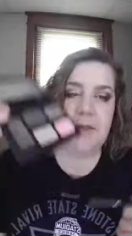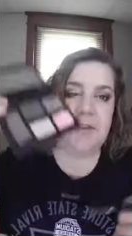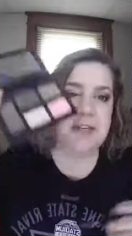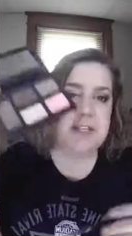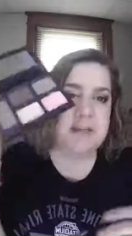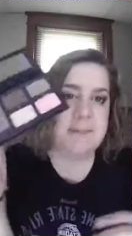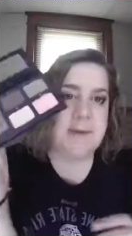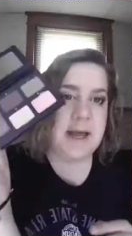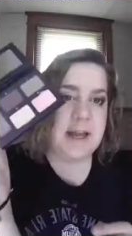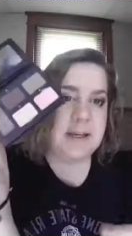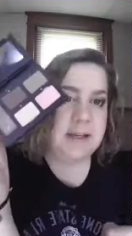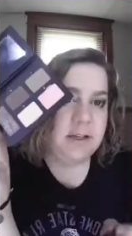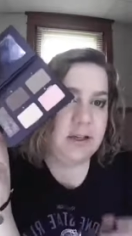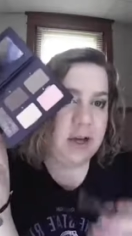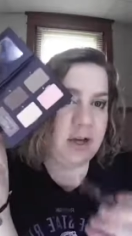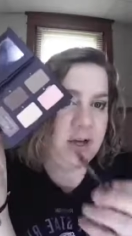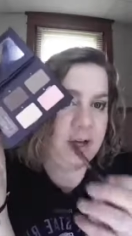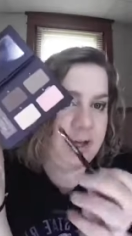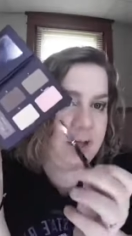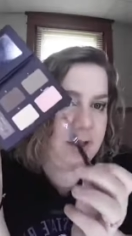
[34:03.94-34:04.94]
And then depending
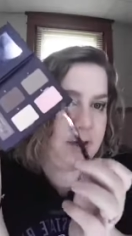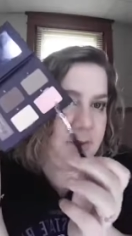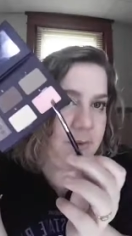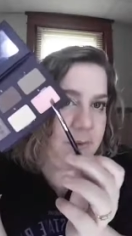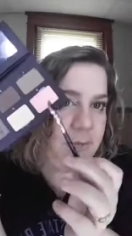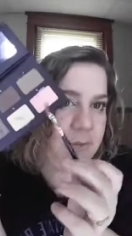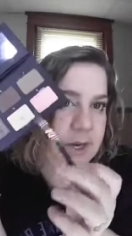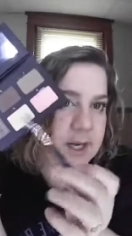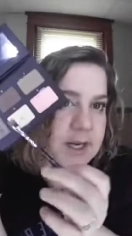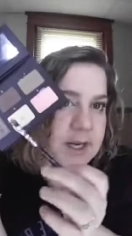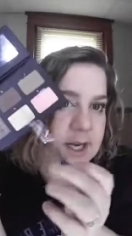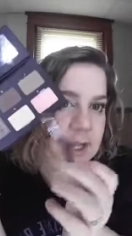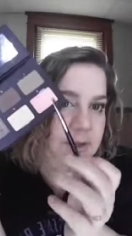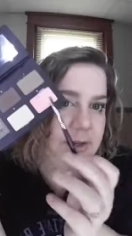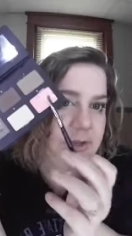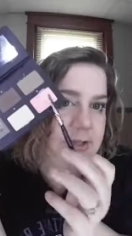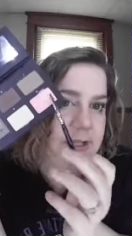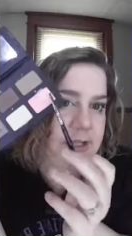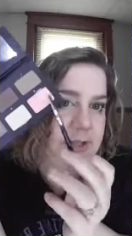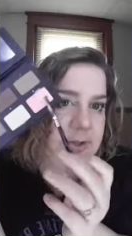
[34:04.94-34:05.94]
on what
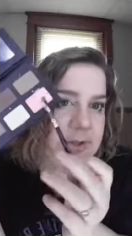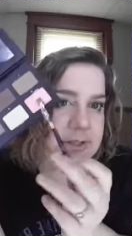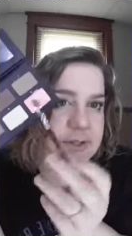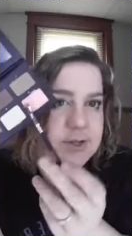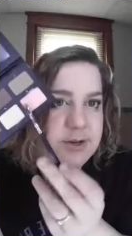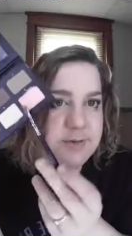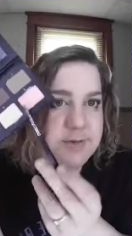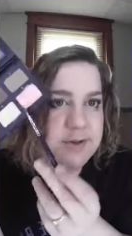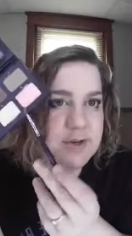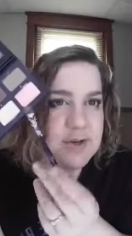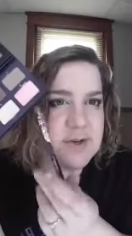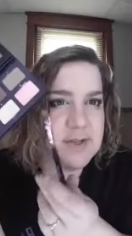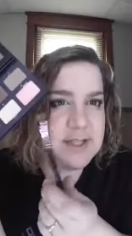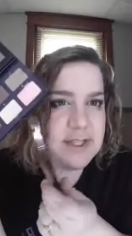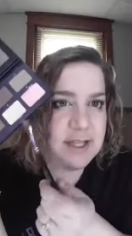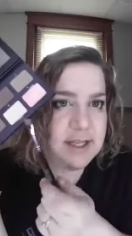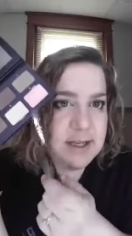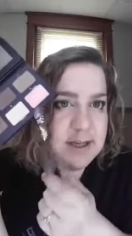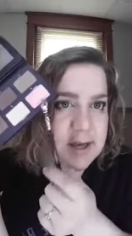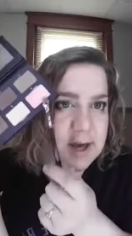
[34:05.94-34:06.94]
colors you use, so if you're using
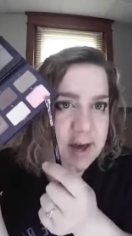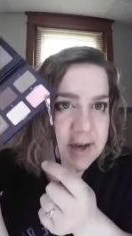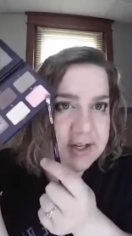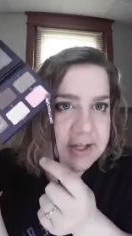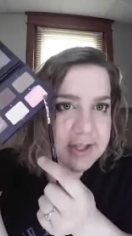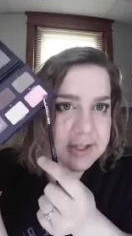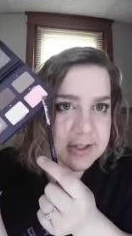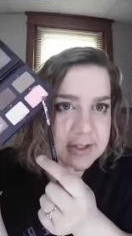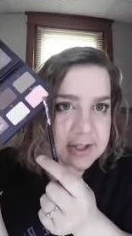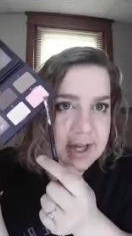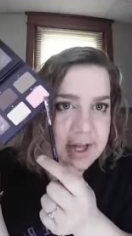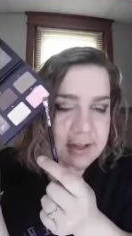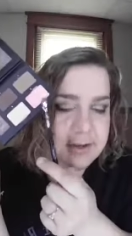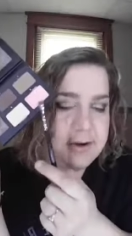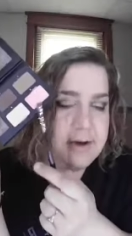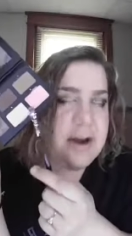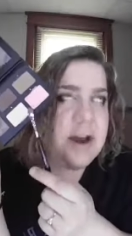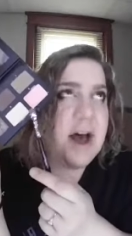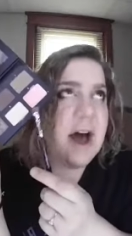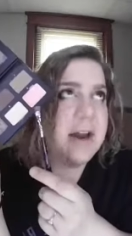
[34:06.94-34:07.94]
like nautical
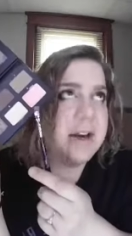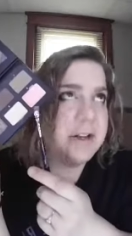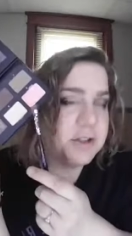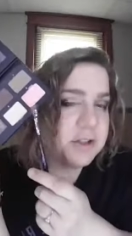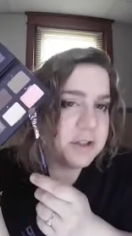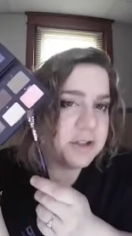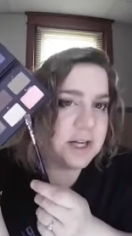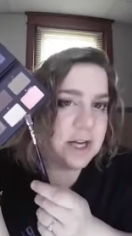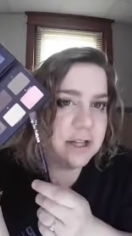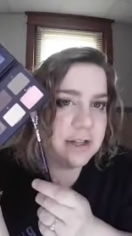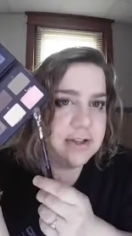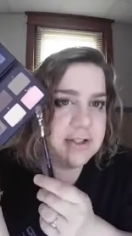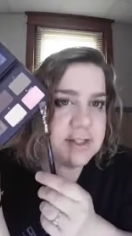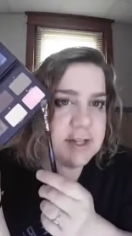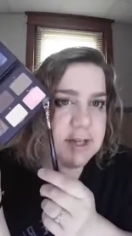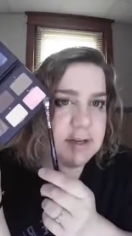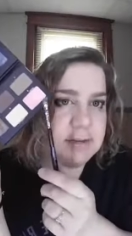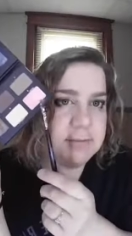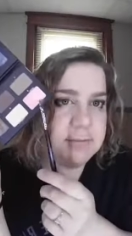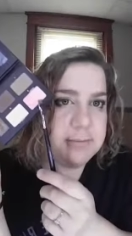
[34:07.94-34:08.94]
colors
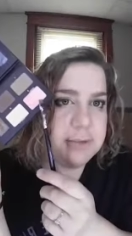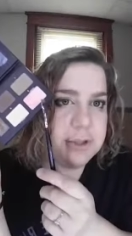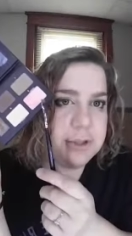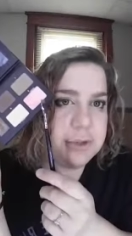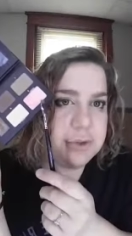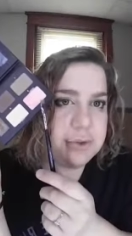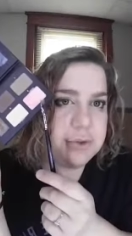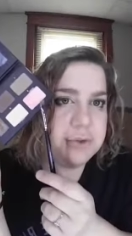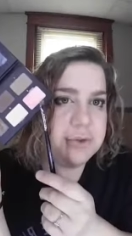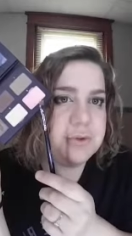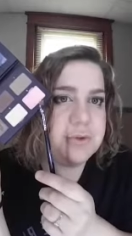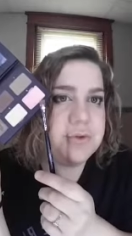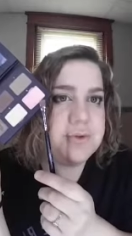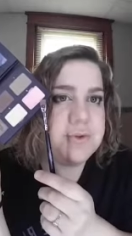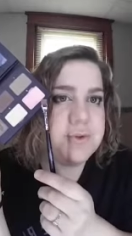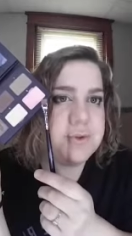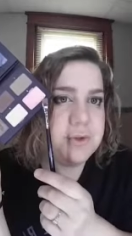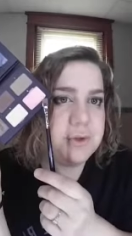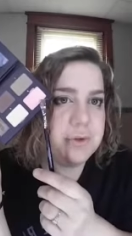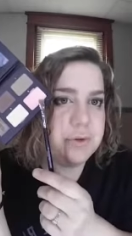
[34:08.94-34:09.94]
like
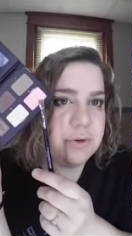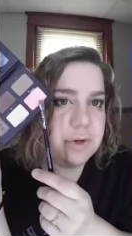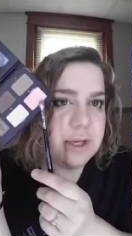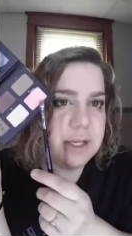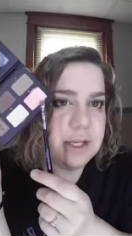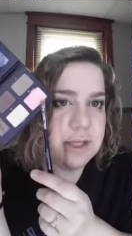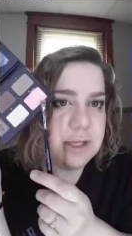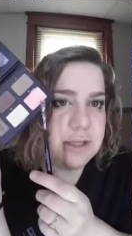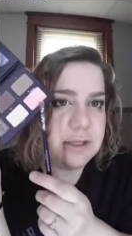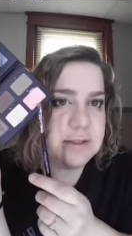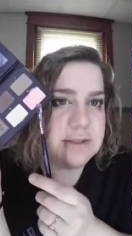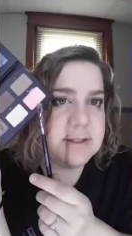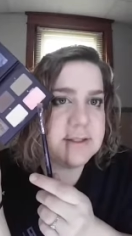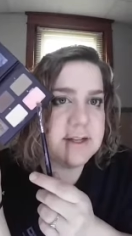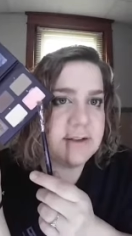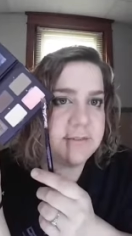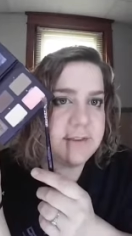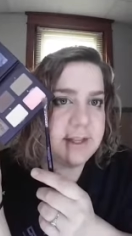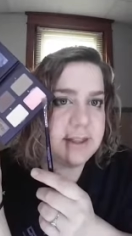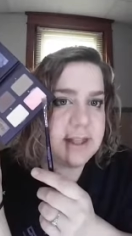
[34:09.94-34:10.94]
blues, green,
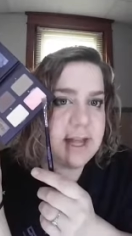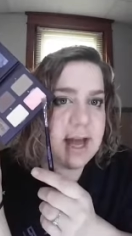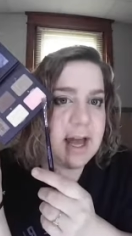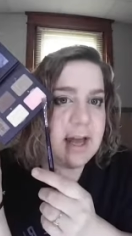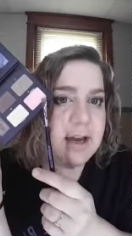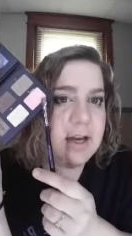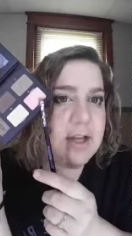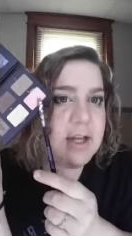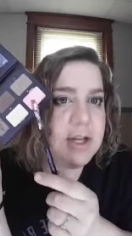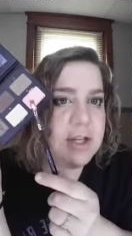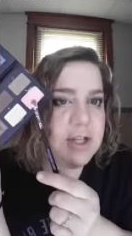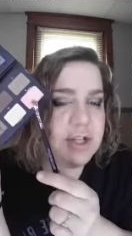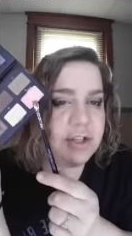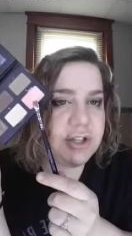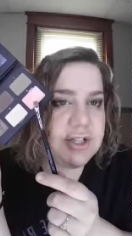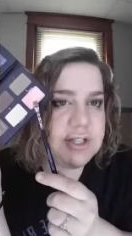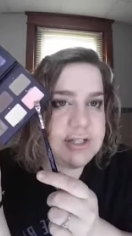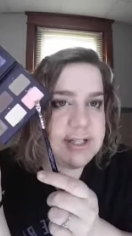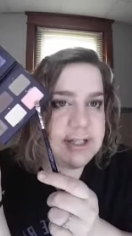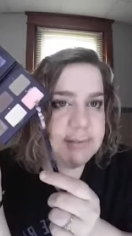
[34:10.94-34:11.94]
stuff like that, you're
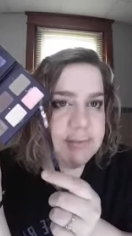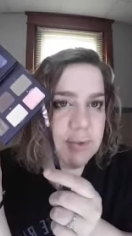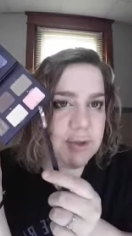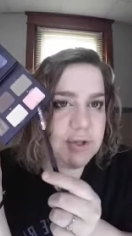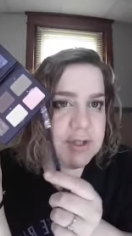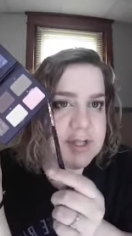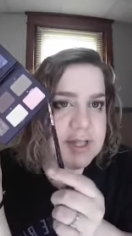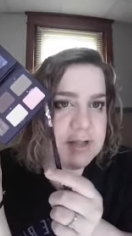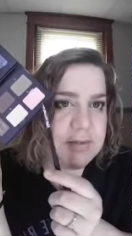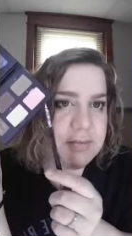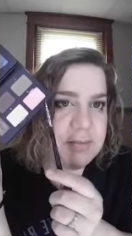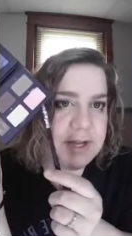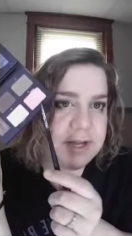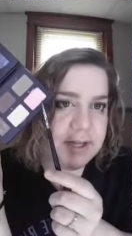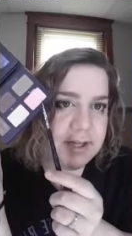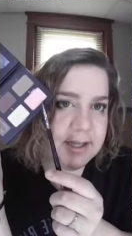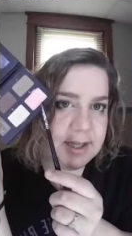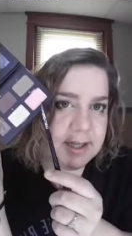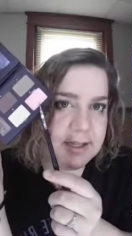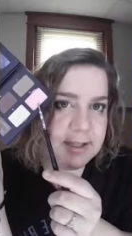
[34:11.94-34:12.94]
going to stick more to the
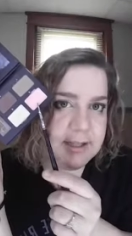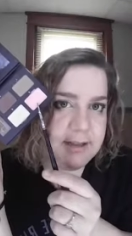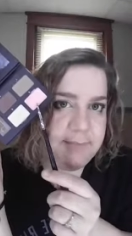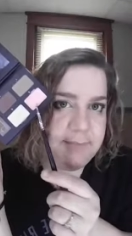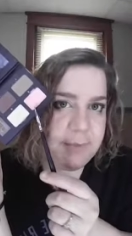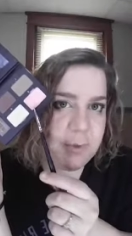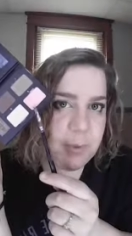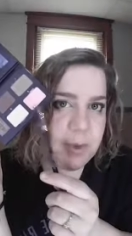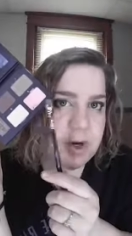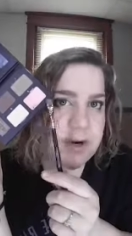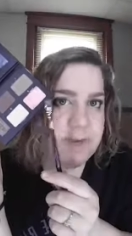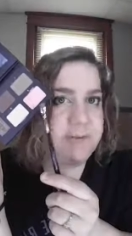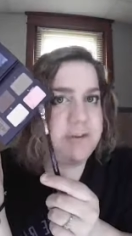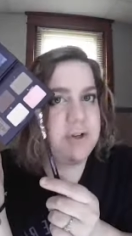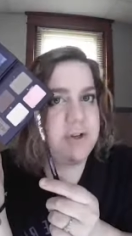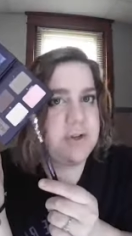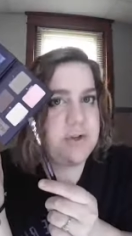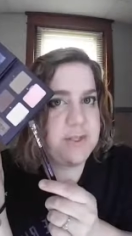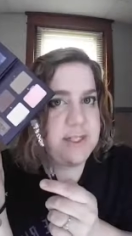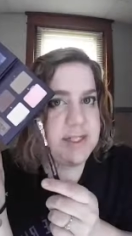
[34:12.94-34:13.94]
pink color. Where if you're
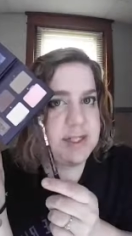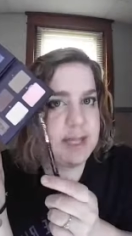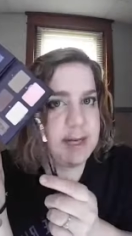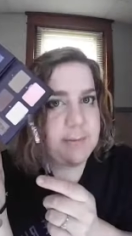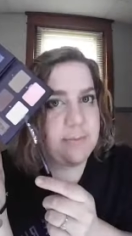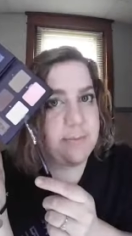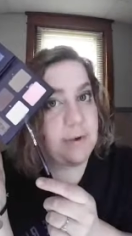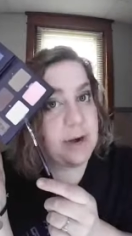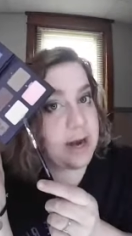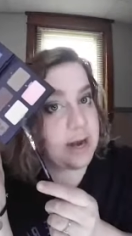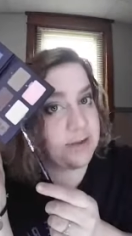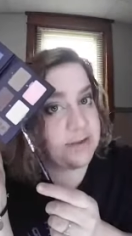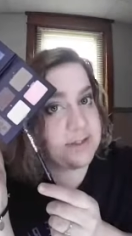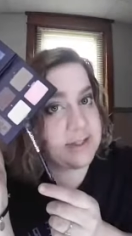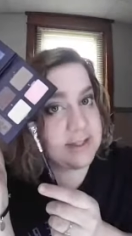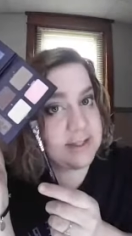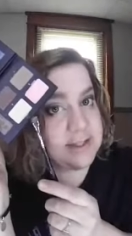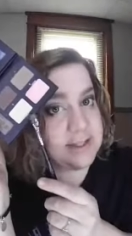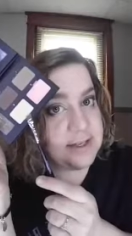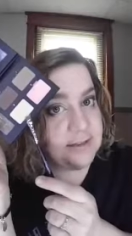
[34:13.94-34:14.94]
using like
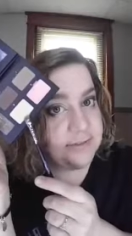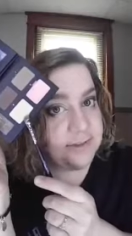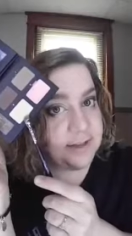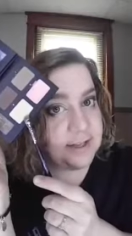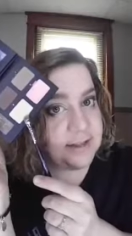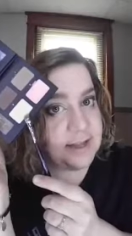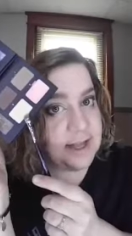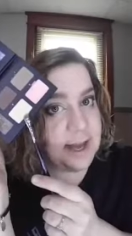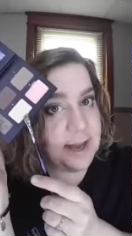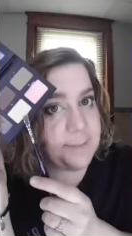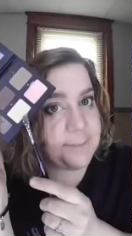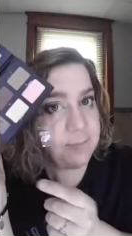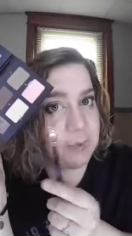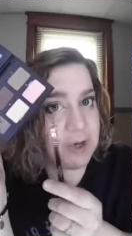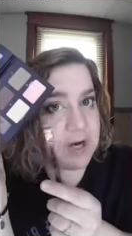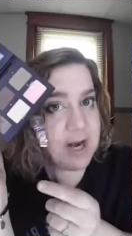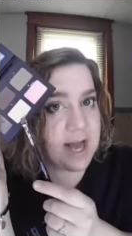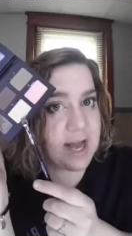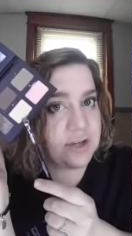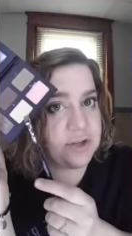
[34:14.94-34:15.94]
browns and stuff like that,
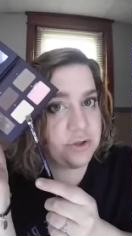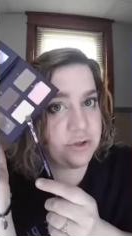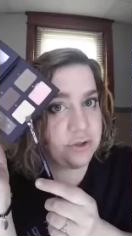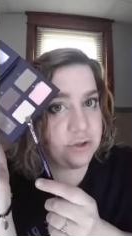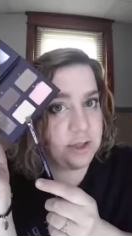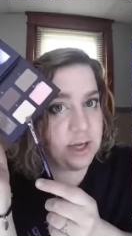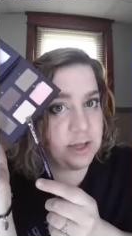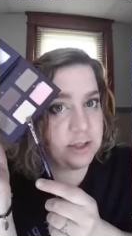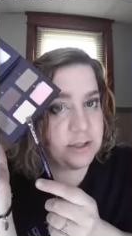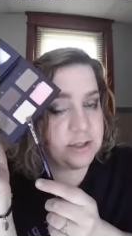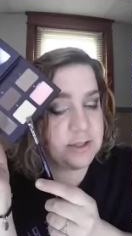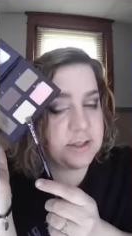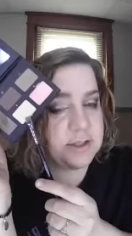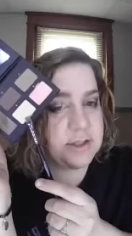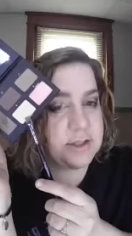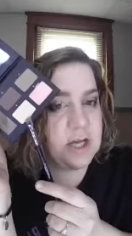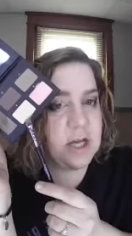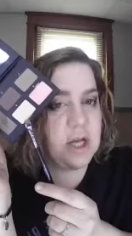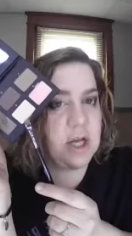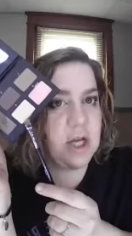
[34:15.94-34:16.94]
more natural colors,